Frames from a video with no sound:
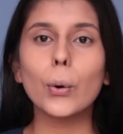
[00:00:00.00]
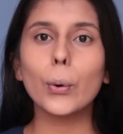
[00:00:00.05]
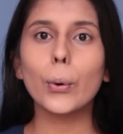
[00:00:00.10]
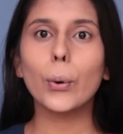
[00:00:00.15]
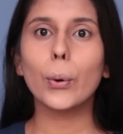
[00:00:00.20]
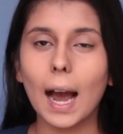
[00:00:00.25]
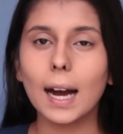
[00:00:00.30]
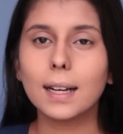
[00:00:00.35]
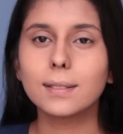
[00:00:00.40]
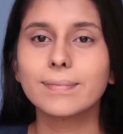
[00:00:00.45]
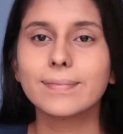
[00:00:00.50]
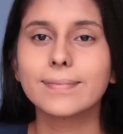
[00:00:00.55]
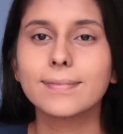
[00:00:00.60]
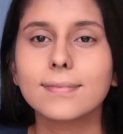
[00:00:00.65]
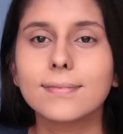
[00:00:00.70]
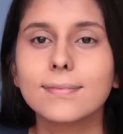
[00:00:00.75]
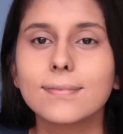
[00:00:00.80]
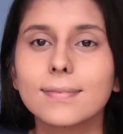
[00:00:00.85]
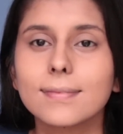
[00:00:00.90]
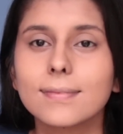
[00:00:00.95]

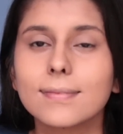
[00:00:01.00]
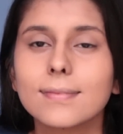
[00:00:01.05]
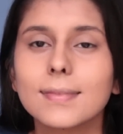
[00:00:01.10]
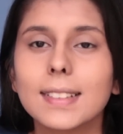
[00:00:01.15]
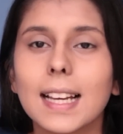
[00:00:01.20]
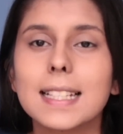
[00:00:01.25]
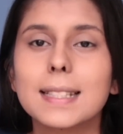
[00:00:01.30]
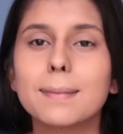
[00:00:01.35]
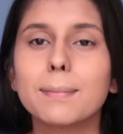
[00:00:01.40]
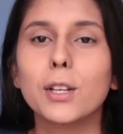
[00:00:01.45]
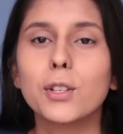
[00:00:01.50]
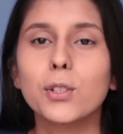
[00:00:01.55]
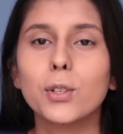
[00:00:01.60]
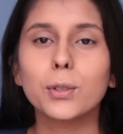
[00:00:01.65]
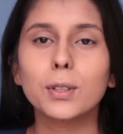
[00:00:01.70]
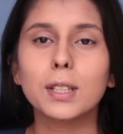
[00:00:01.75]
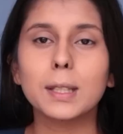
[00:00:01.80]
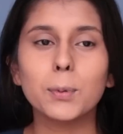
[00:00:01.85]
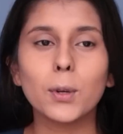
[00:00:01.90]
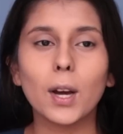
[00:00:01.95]
Guys, make sure
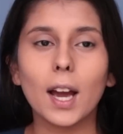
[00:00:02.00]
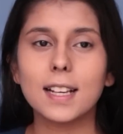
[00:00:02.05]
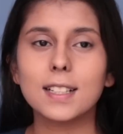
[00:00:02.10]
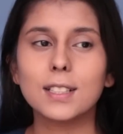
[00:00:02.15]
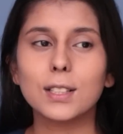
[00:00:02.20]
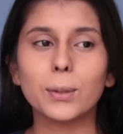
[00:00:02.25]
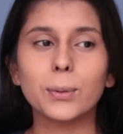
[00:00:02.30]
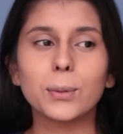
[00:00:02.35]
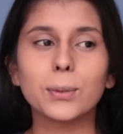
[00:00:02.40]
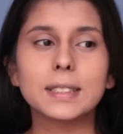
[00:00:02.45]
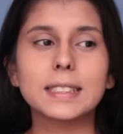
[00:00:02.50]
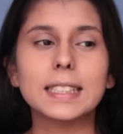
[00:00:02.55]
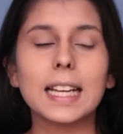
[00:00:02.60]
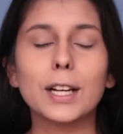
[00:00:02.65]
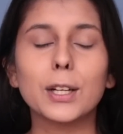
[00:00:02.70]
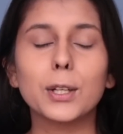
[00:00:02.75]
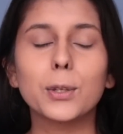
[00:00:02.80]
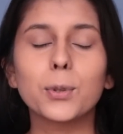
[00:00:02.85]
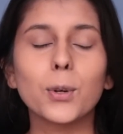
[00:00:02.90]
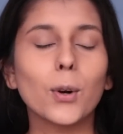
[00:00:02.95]
to keep your eyes closed
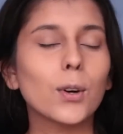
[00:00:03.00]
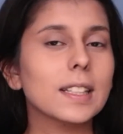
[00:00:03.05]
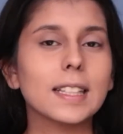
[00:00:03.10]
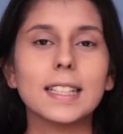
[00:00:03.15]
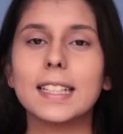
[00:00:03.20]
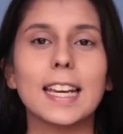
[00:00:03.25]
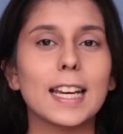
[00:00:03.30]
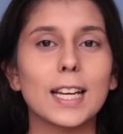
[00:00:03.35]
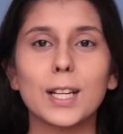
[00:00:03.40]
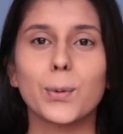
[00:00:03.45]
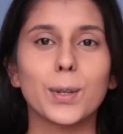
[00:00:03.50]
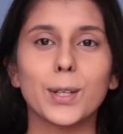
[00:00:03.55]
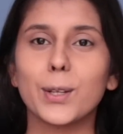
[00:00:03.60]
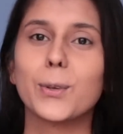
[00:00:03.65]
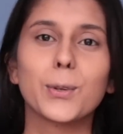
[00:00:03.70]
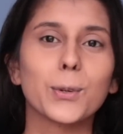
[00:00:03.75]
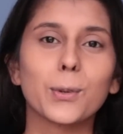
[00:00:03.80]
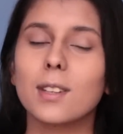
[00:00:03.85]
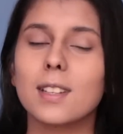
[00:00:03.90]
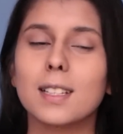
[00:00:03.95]
and do not inhale when you
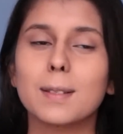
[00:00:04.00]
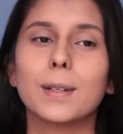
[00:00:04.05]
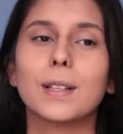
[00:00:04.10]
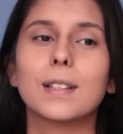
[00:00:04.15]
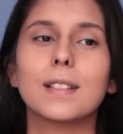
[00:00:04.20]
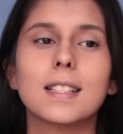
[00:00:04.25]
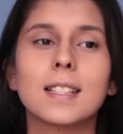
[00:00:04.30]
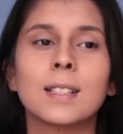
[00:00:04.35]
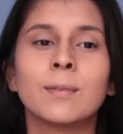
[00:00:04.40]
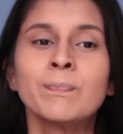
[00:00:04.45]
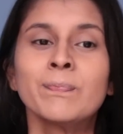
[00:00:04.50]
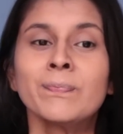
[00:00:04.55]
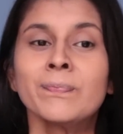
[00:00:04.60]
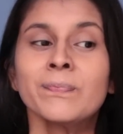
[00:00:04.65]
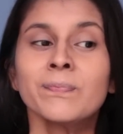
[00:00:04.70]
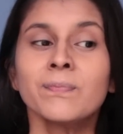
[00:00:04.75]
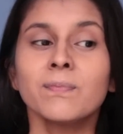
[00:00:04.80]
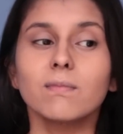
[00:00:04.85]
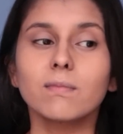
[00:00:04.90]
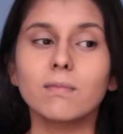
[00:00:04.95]
do this
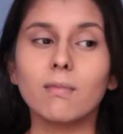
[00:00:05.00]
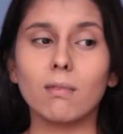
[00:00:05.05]
because